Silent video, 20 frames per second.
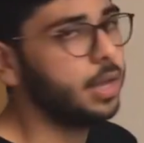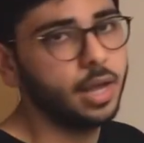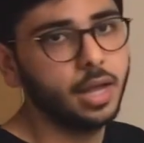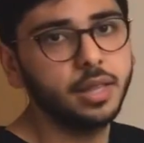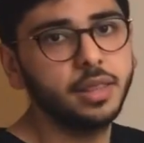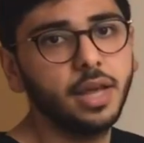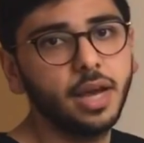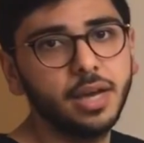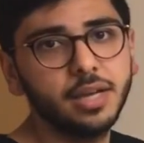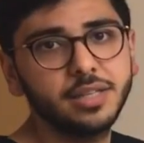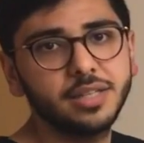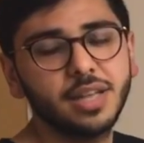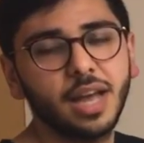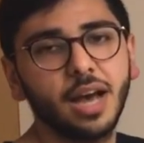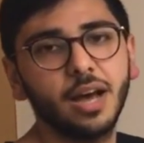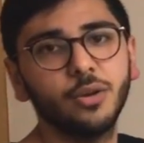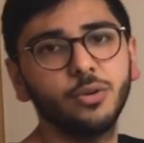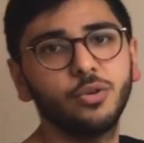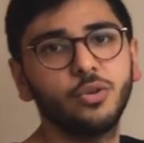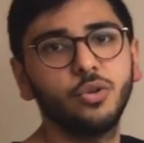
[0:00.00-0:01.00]
And that is
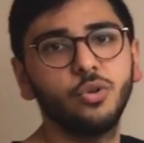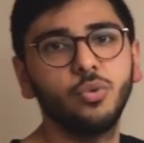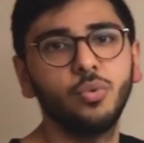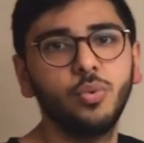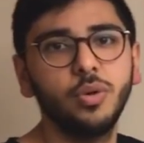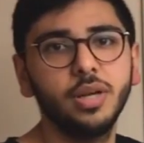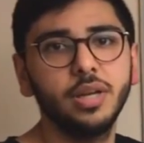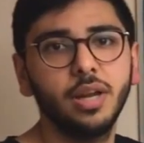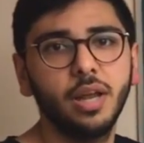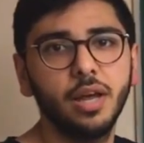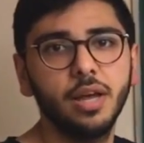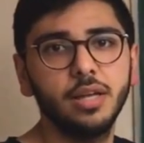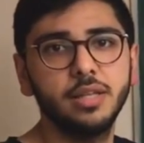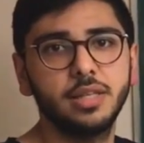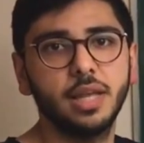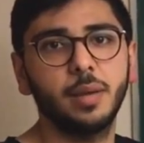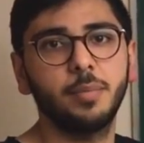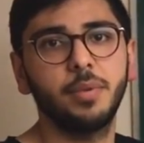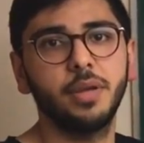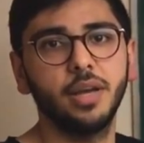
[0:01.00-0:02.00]
how to realize
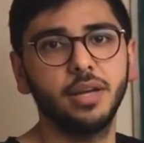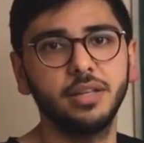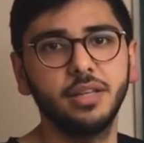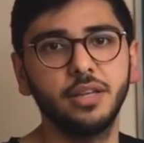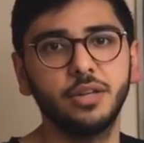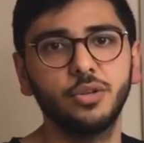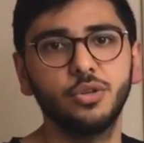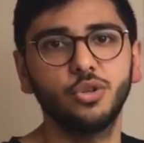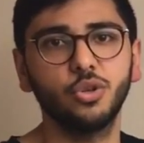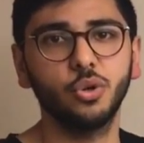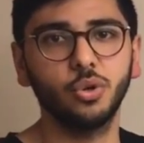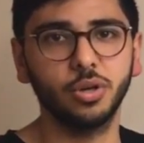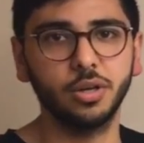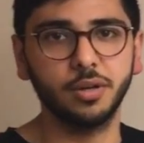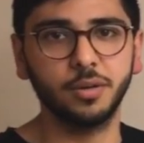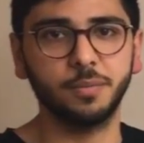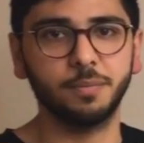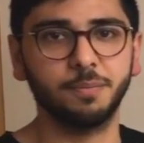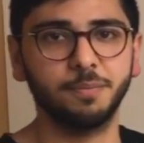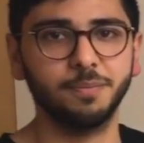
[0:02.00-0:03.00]
a PID
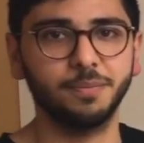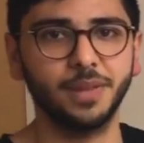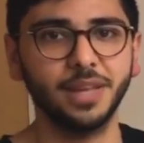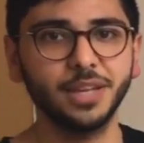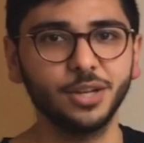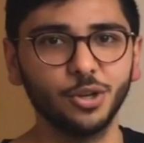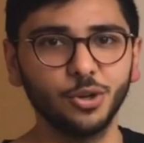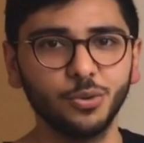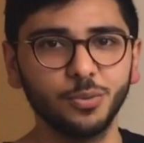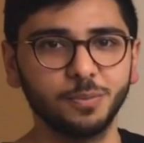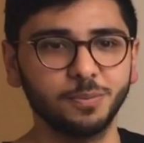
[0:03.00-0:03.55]
controller. Thank you.